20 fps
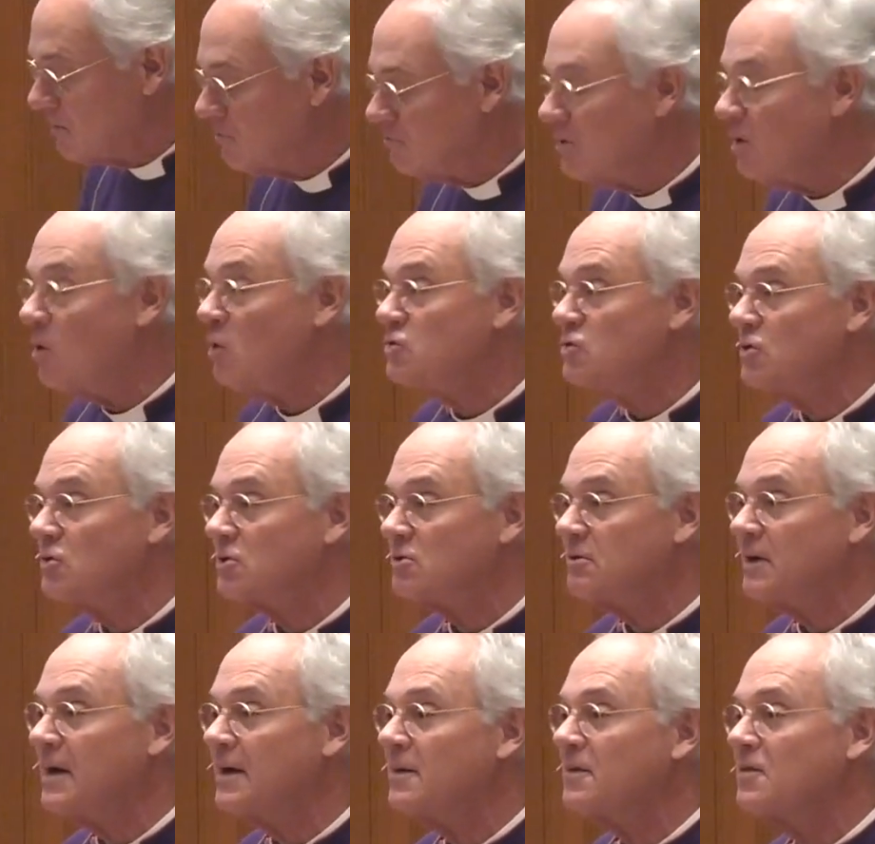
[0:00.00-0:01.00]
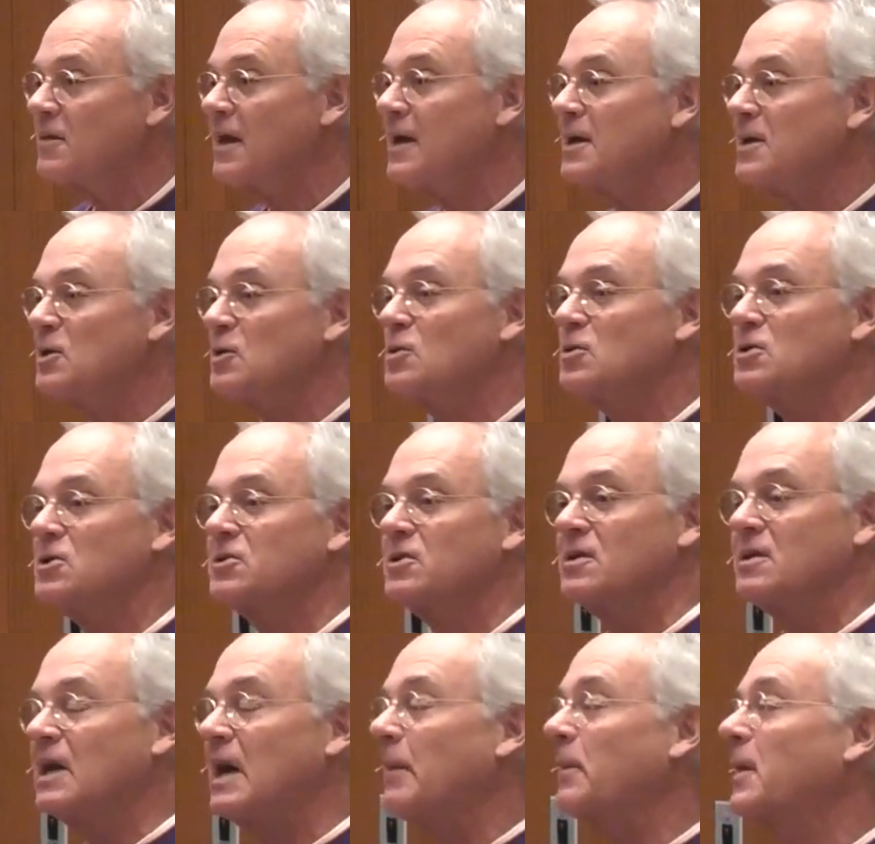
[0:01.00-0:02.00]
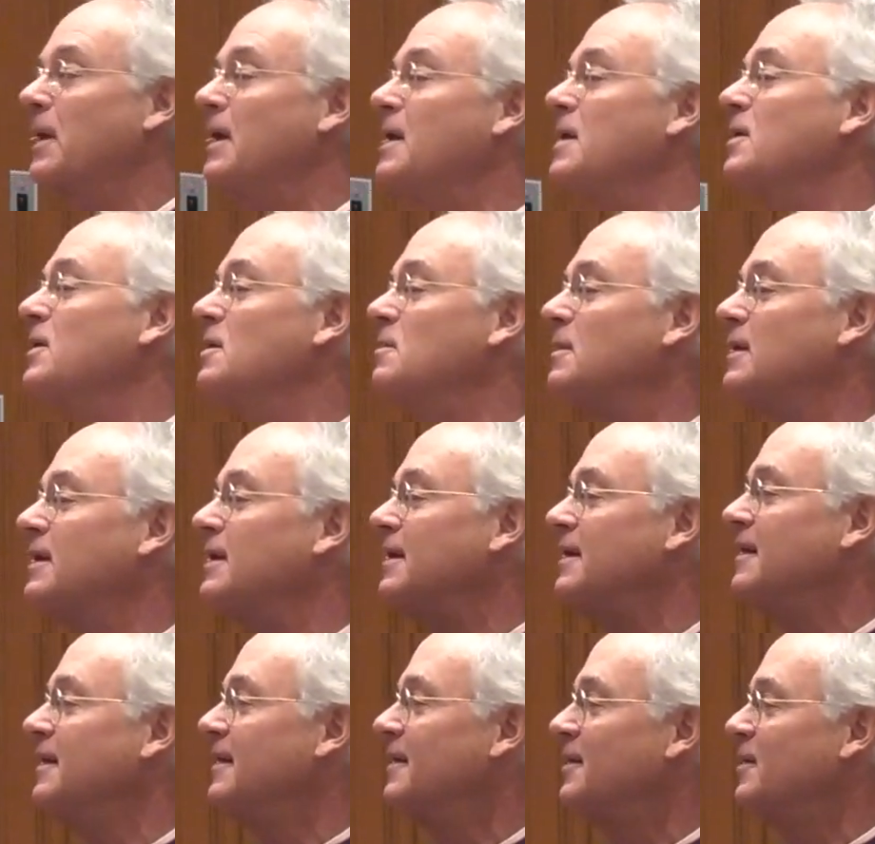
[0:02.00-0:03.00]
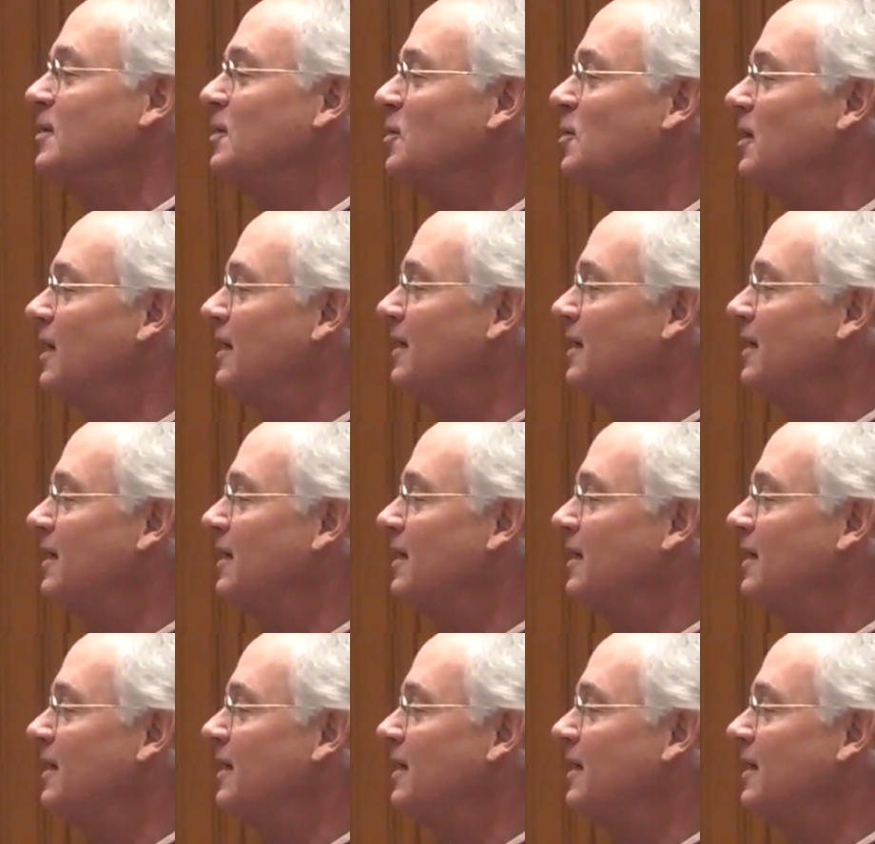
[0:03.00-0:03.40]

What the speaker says: Rosengren. Thank you to the nominating committee who